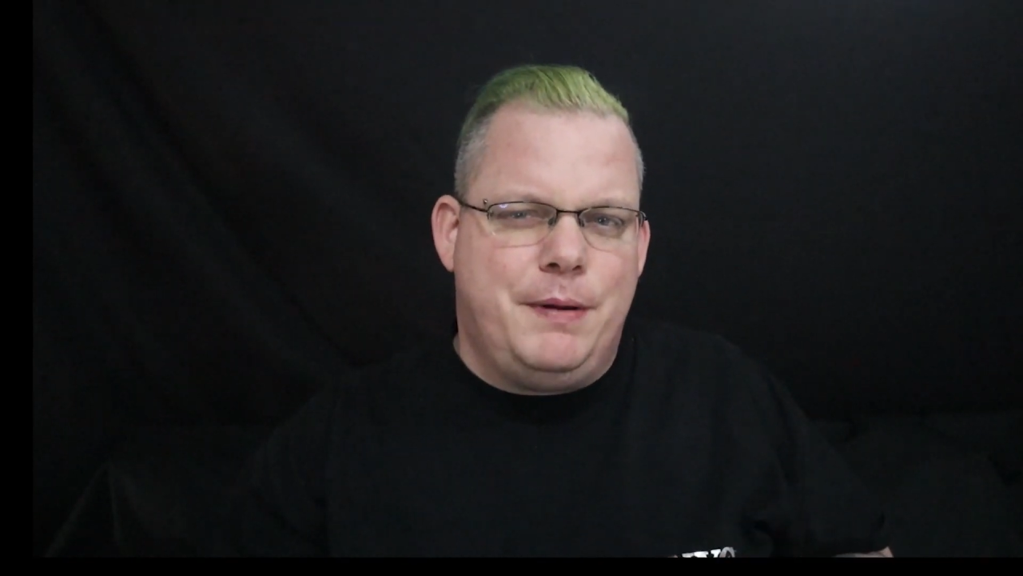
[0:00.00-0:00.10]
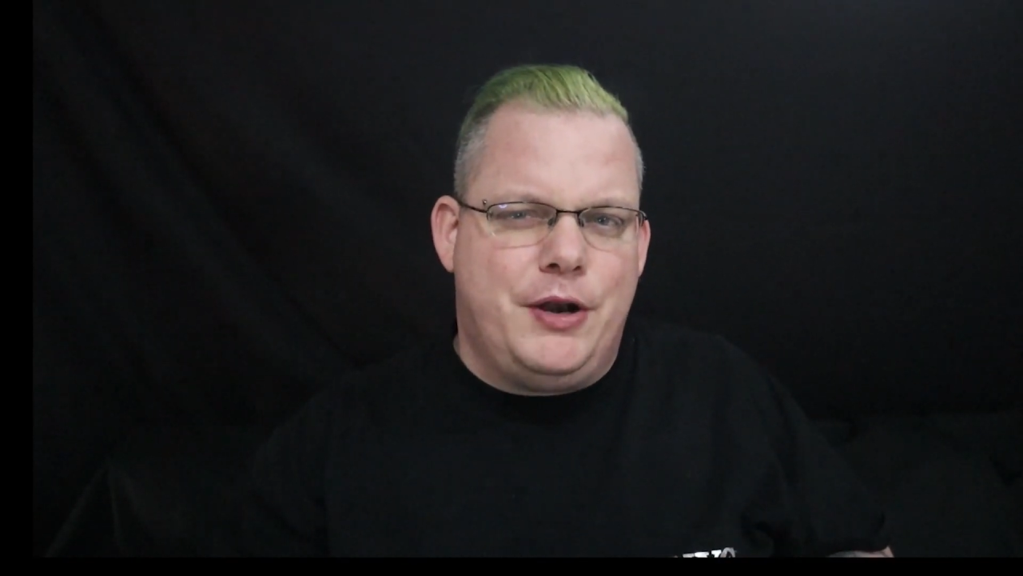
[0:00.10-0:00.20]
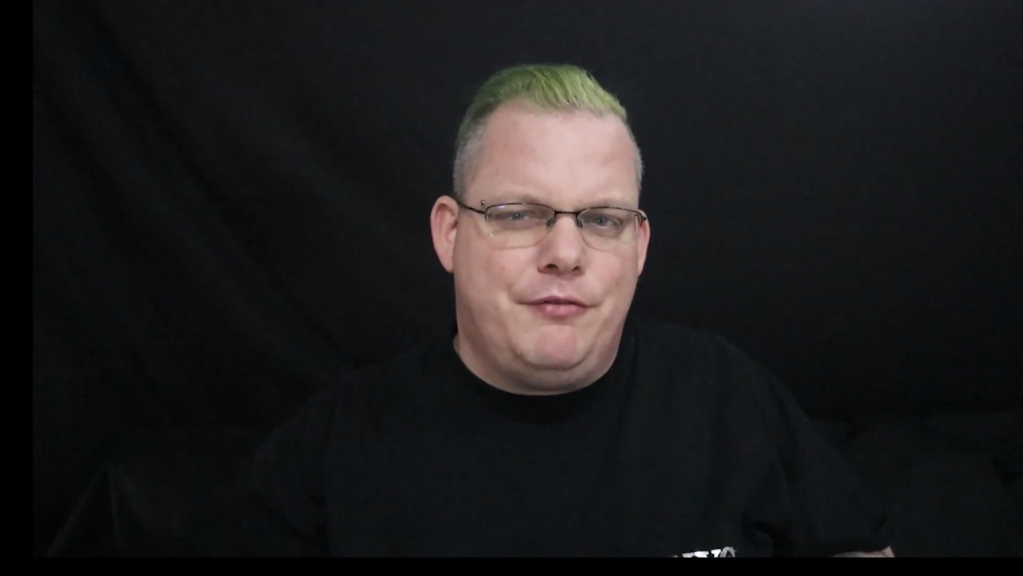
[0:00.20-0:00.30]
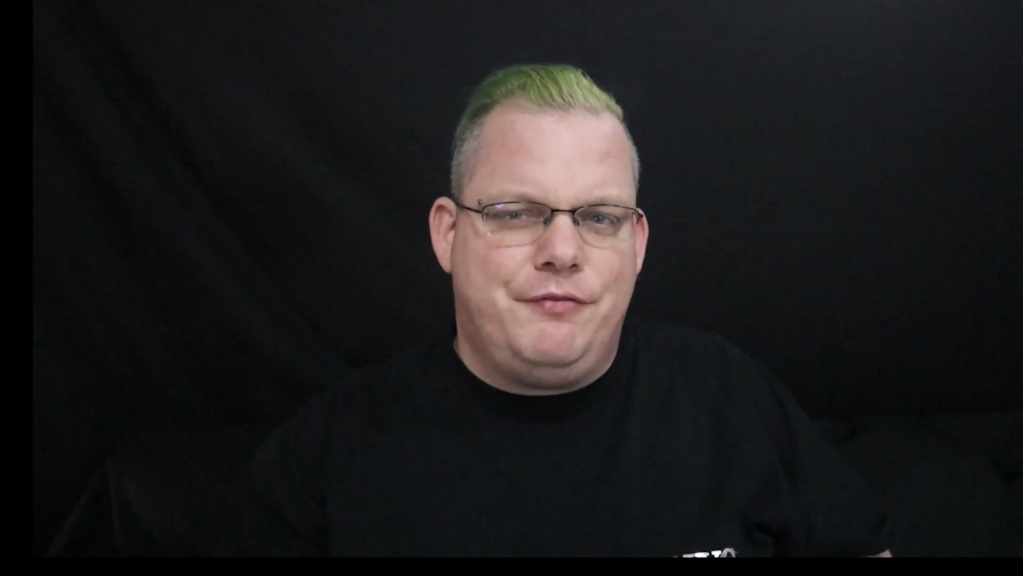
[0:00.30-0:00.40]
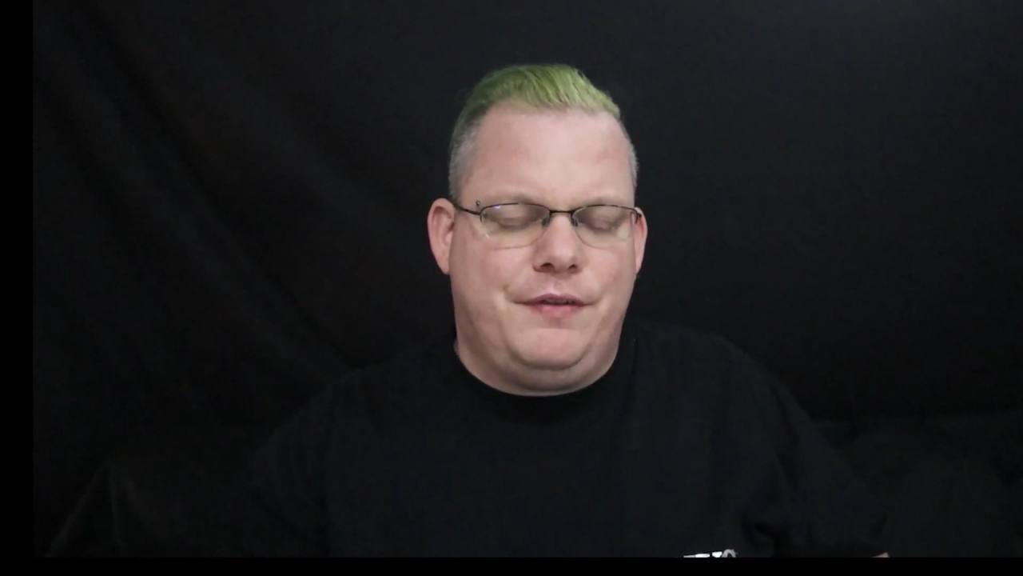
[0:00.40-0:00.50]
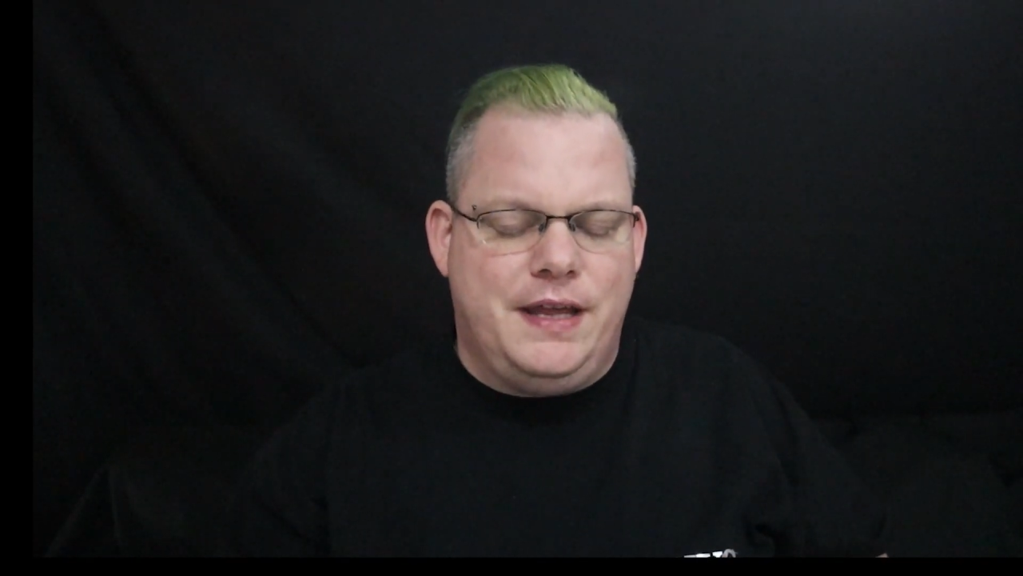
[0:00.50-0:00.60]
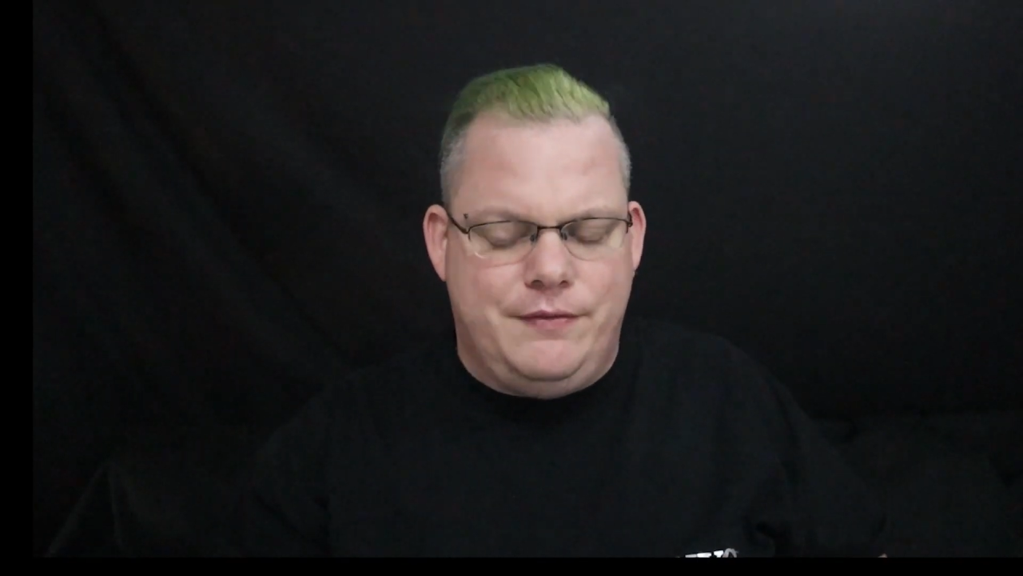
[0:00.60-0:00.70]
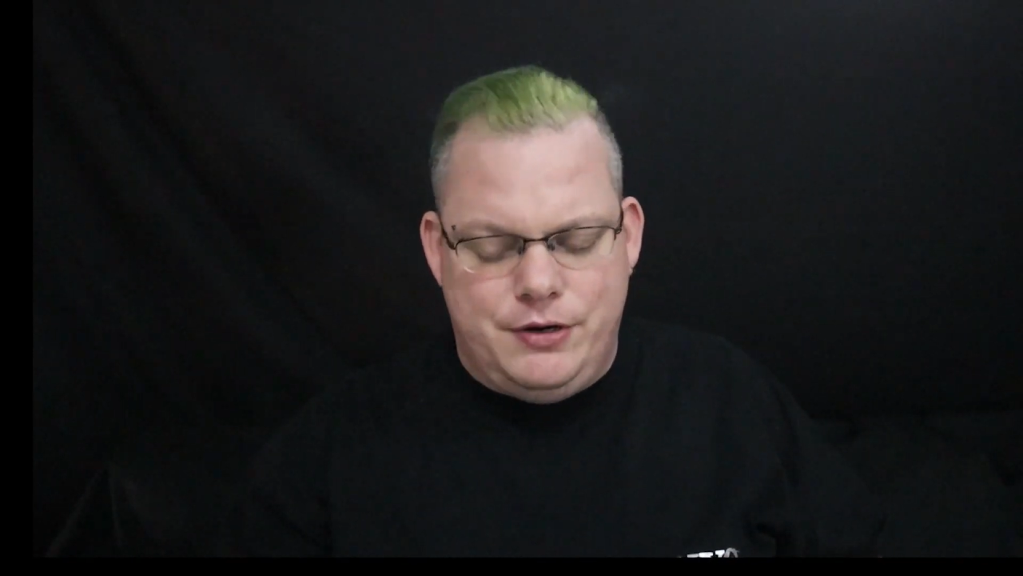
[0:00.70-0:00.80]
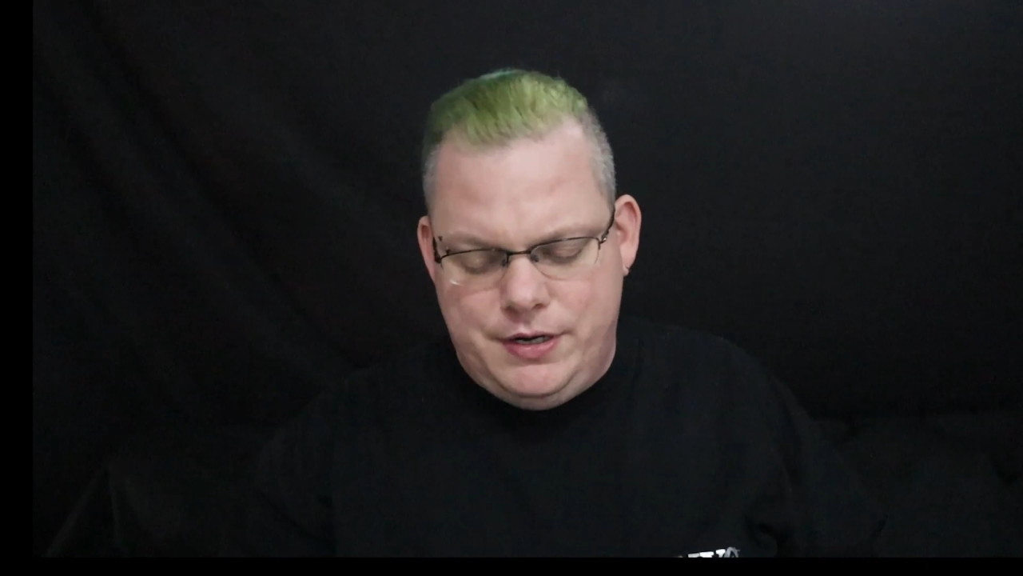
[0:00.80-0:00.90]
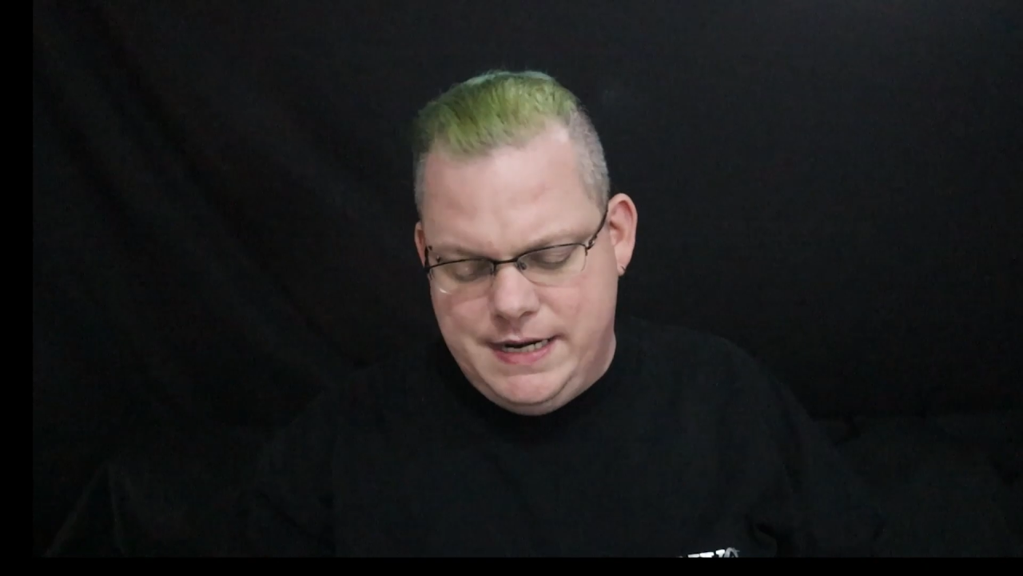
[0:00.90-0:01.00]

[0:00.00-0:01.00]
better flavor